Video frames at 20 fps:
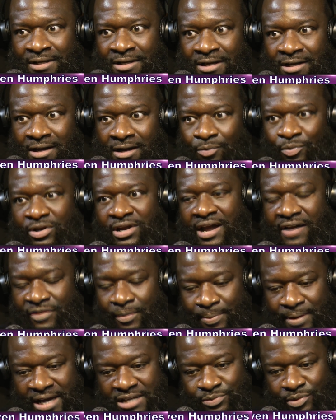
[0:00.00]
Where you have the
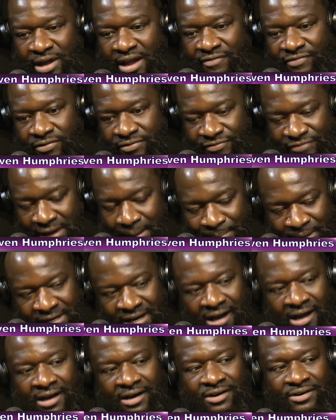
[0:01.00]
plaza, we have the Family
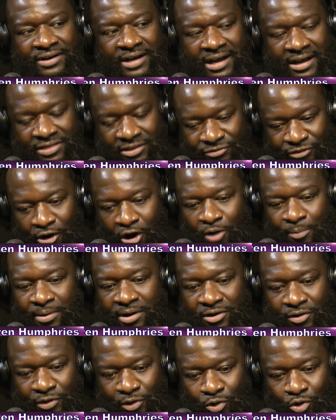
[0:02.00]
Dollar and the Frog
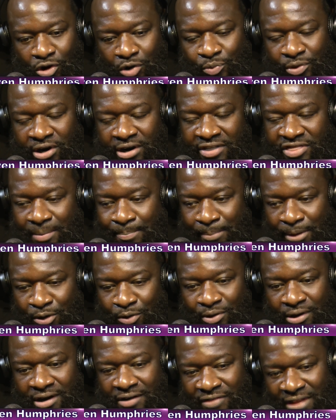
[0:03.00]
Pond on the corner. We are in the
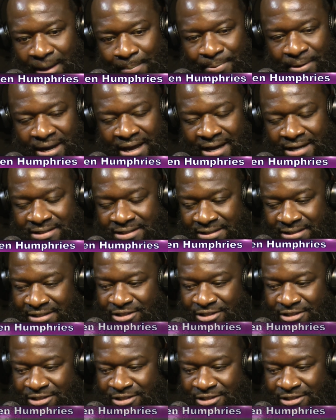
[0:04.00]
middle of that plaza.